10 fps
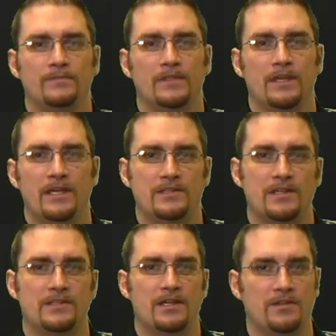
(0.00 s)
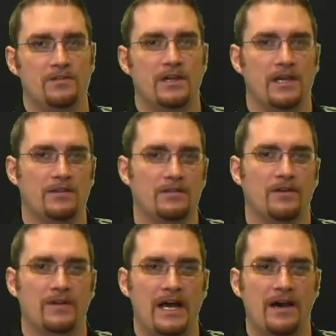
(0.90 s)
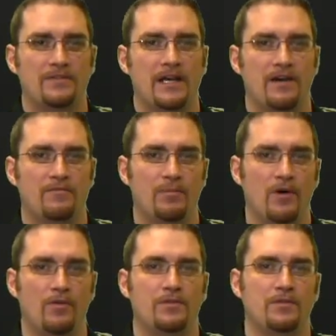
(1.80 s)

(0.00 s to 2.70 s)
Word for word: And as I said, you, can, you don't have to have both.